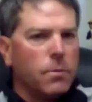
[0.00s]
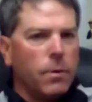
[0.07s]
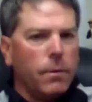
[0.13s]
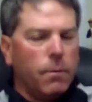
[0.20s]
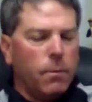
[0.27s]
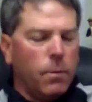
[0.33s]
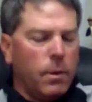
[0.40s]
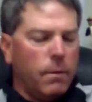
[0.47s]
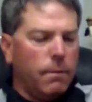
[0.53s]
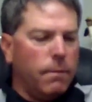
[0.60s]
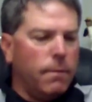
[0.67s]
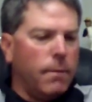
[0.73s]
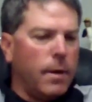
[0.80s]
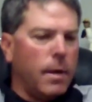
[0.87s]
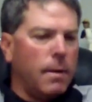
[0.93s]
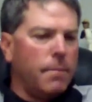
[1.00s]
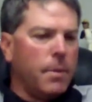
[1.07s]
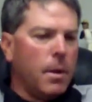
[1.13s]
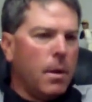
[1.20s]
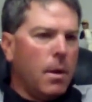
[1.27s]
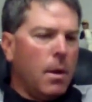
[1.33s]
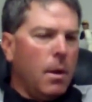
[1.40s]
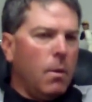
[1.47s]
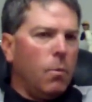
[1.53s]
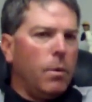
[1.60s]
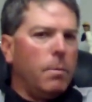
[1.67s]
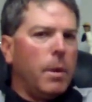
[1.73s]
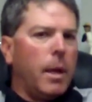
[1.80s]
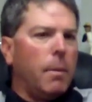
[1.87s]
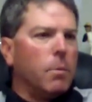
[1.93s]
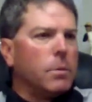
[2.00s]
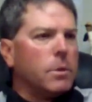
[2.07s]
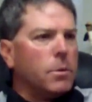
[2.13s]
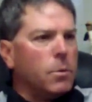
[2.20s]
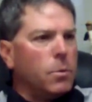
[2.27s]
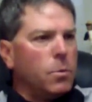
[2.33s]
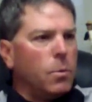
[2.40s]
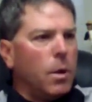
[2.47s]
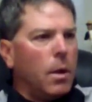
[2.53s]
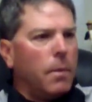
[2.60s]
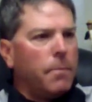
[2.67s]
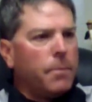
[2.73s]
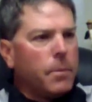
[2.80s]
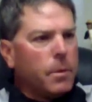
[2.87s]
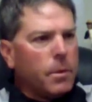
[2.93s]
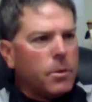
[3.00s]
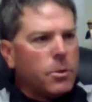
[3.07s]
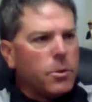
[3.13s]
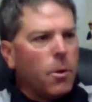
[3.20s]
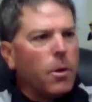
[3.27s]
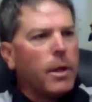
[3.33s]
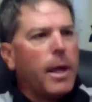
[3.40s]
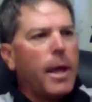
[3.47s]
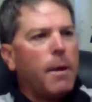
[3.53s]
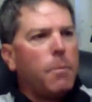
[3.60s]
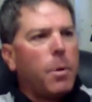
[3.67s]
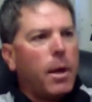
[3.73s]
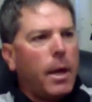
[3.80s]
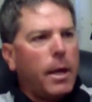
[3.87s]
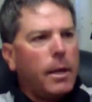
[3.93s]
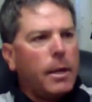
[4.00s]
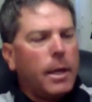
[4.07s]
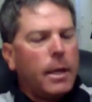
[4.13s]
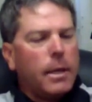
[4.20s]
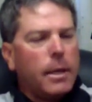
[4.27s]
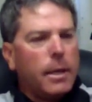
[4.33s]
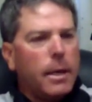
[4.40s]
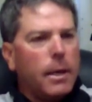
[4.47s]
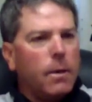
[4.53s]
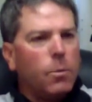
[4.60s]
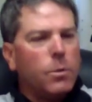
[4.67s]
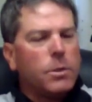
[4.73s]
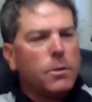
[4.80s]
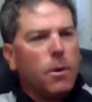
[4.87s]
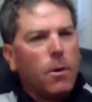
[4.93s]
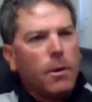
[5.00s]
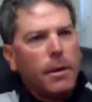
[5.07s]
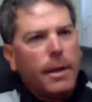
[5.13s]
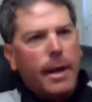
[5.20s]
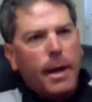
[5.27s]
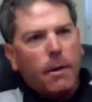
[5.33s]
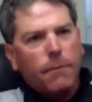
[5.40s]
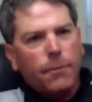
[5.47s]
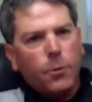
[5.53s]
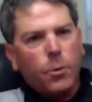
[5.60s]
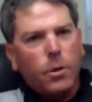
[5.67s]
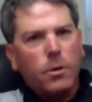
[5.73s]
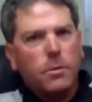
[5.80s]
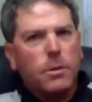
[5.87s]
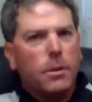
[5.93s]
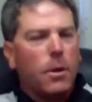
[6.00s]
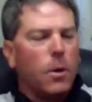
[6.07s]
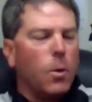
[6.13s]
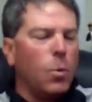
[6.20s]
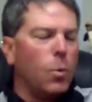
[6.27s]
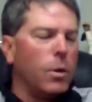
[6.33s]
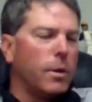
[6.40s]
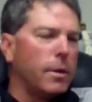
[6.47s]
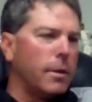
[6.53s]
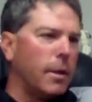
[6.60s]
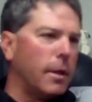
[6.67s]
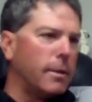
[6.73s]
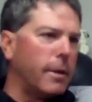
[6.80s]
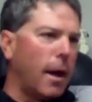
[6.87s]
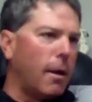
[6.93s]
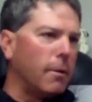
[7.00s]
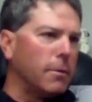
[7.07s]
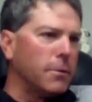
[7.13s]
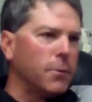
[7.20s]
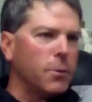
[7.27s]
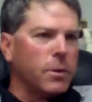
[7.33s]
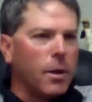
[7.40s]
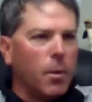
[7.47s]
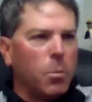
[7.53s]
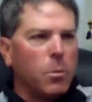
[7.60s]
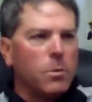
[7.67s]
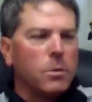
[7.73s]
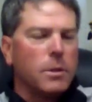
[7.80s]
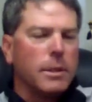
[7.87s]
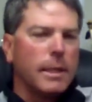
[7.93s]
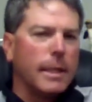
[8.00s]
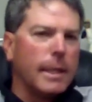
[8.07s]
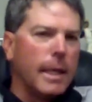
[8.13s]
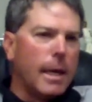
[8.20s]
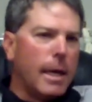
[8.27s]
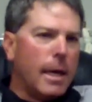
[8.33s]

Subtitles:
we've been able to start a campaign, and we started it out a few years ago with dollars for doubles, and